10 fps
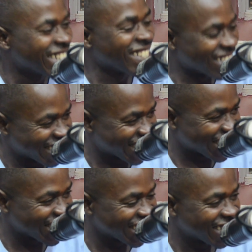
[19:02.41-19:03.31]

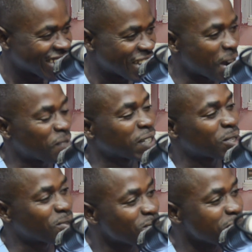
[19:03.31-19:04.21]
Yes. After
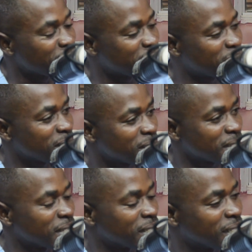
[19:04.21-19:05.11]
2 weeks,
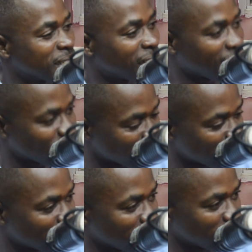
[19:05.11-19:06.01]
I'll
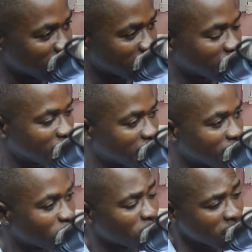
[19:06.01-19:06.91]
employ him again.
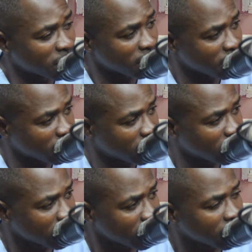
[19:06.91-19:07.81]
What he did,
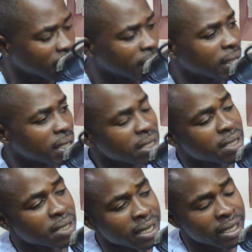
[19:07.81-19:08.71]
he
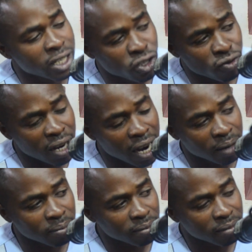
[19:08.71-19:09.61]
decided to
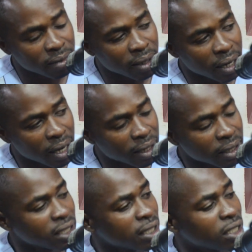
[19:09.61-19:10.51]
come.
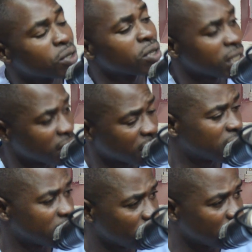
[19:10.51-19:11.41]
He
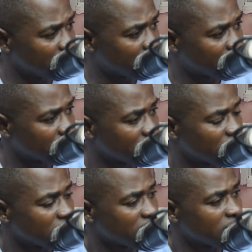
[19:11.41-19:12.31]
coordinated with
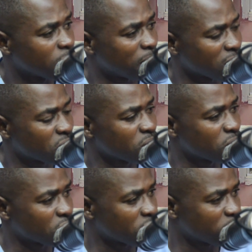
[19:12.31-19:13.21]
a person who
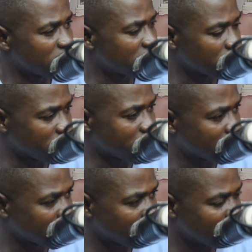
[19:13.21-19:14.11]
was competing with us
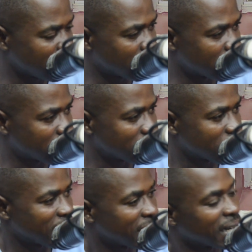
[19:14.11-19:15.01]
in the business,
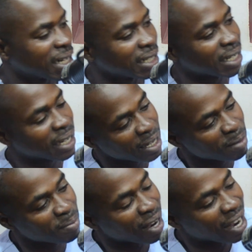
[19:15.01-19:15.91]
and he
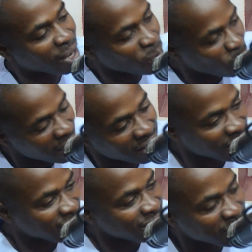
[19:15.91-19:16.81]
came and worked
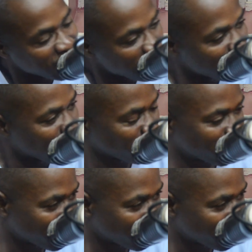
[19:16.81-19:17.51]
at the neighborhood.